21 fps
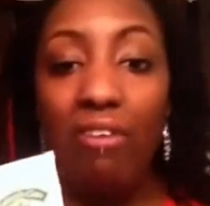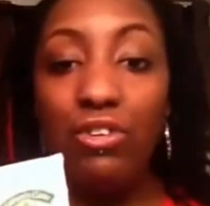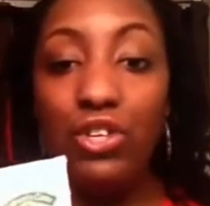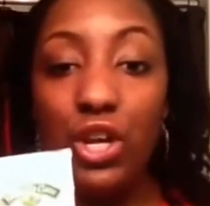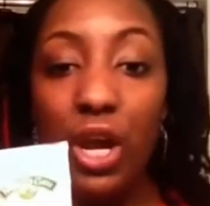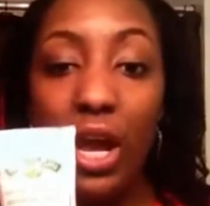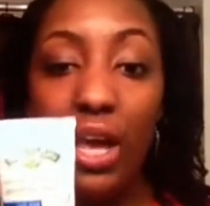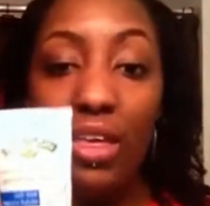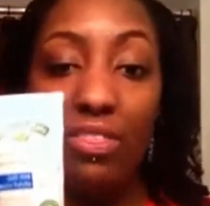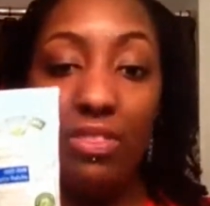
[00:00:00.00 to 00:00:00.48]
I've
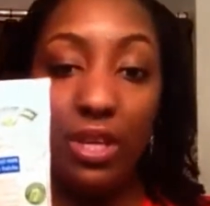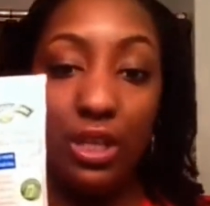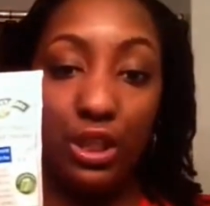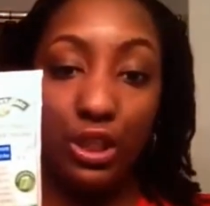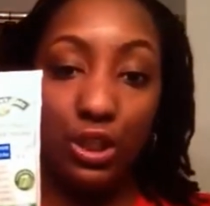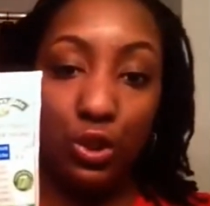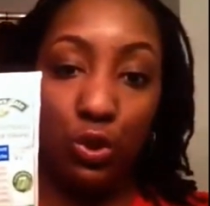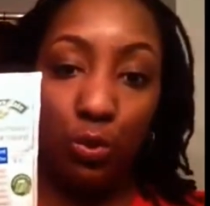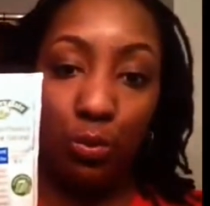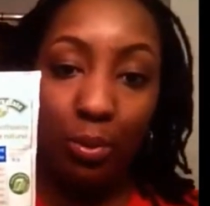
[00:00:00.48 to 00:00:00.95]
tried
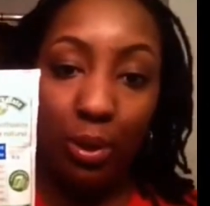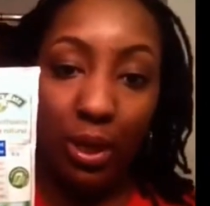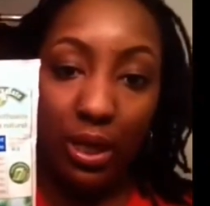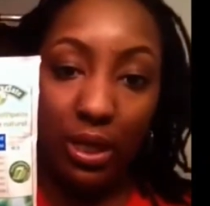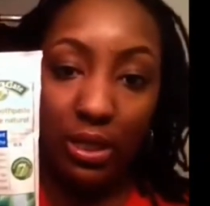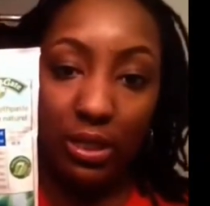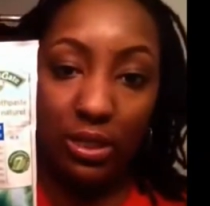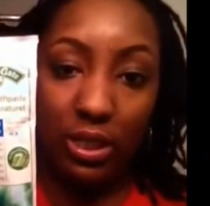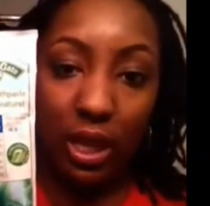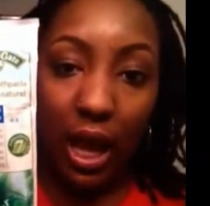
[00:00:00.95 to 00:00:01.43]
this
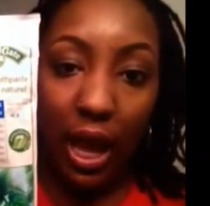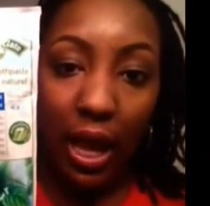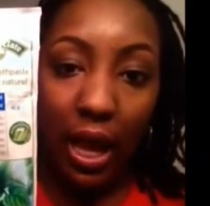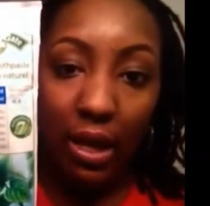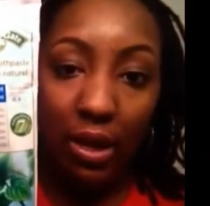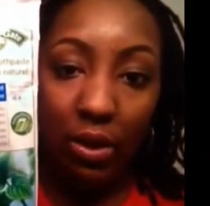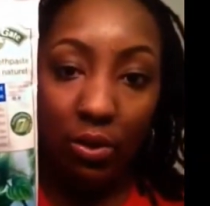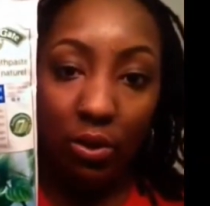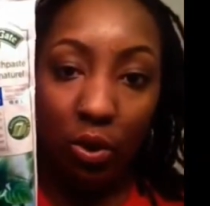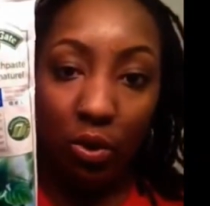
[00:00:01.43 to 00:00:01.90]
toothpaste.
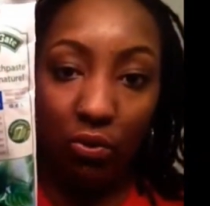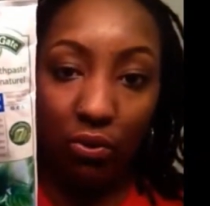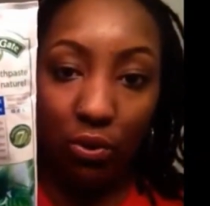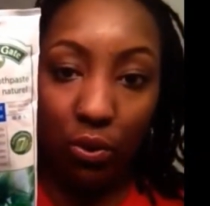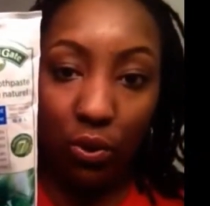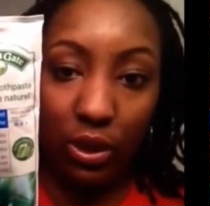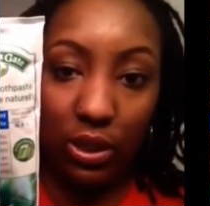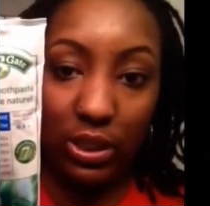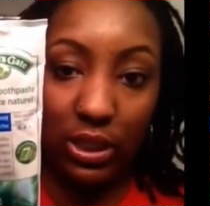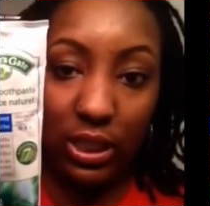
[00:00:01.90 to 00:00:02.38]
I don't know if
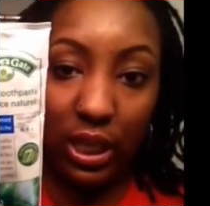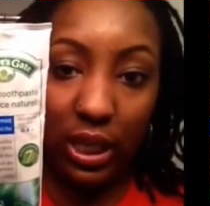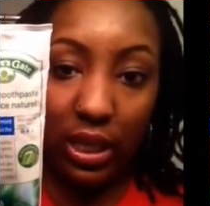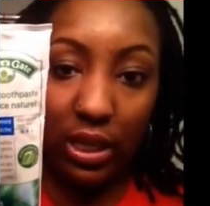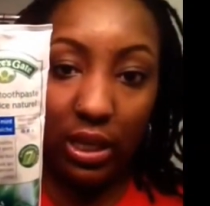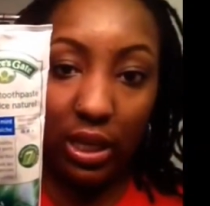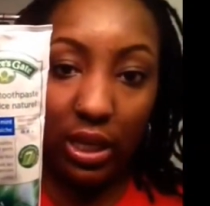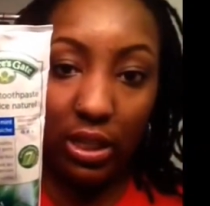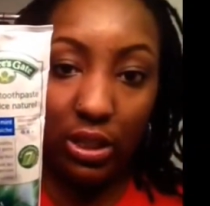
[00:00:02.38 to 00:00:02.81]
you can see it.